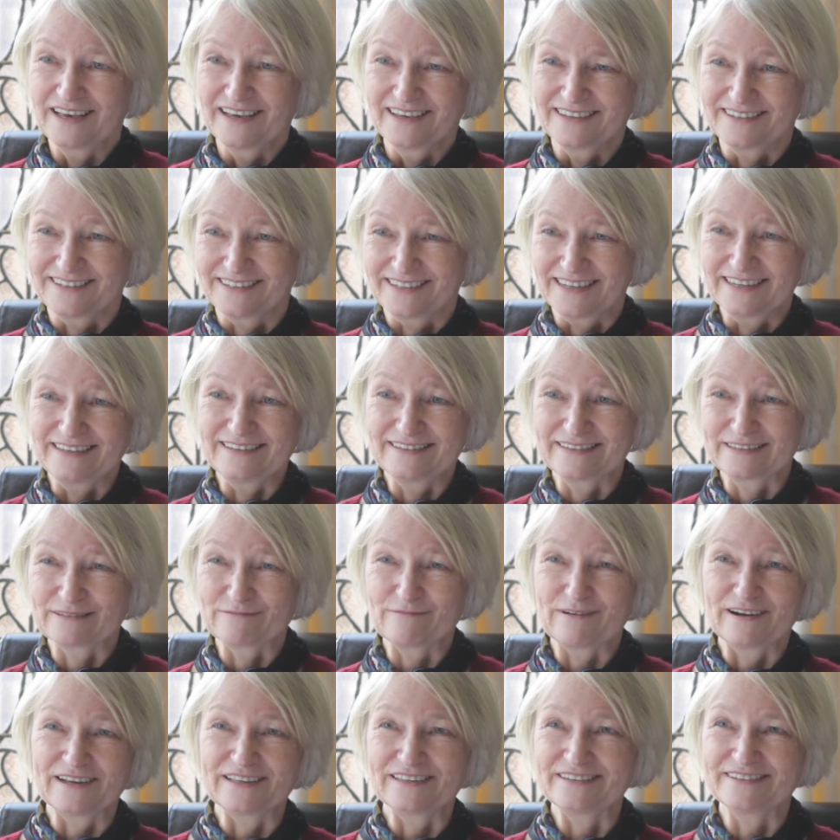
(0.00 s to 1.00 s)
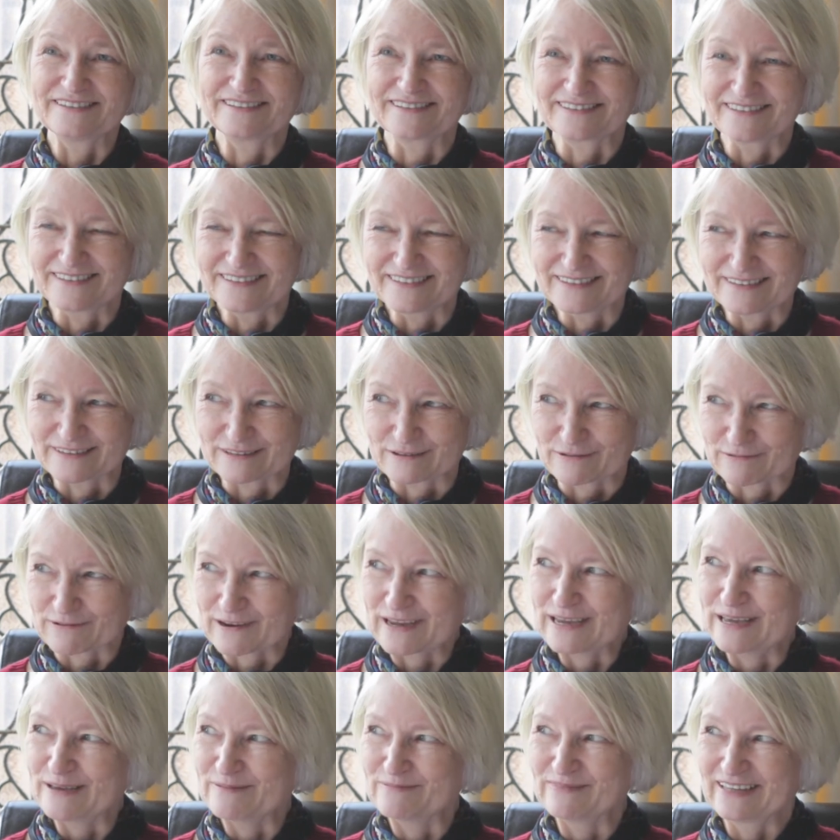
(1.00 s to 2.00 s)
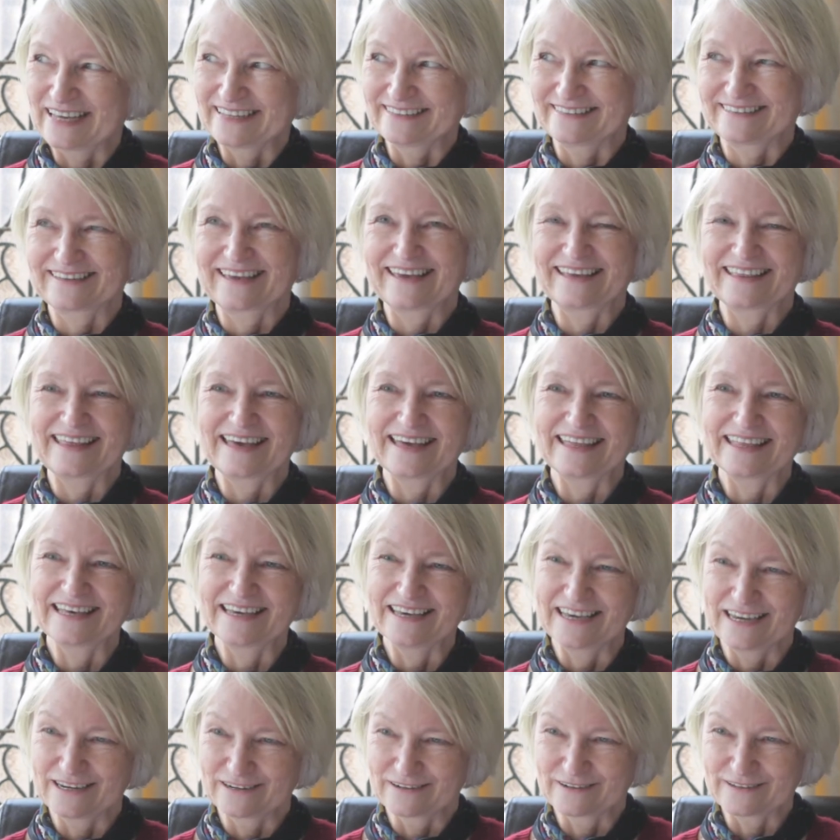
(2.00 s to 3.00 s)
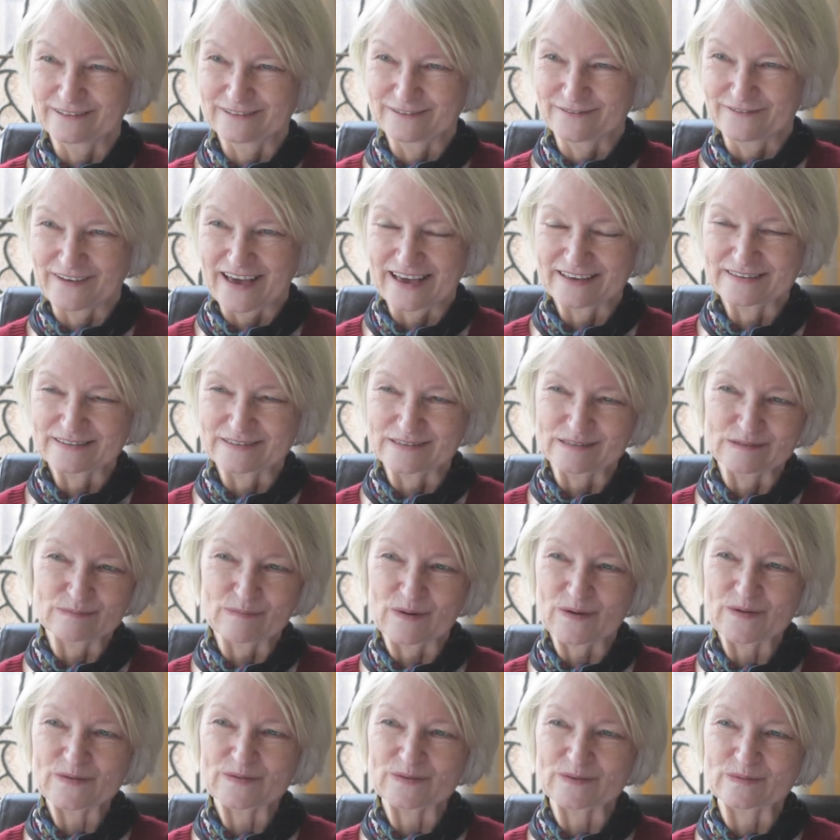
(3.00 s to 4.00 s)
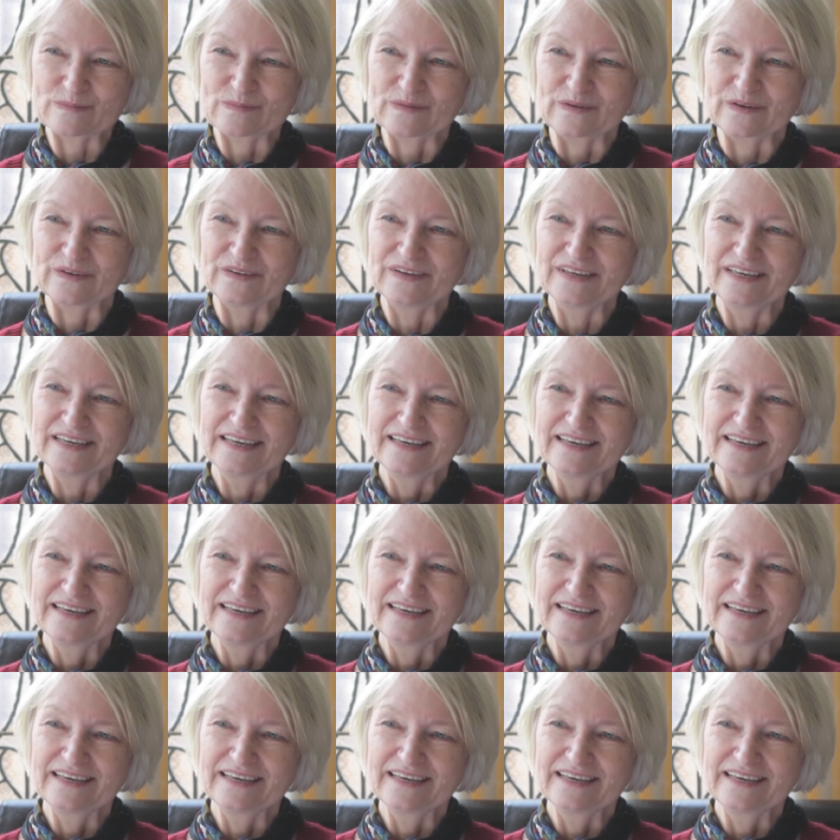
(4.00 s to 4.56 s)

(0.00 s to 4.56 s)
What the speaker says: She's the one who's going to scream, let's get out of here as fast as possible.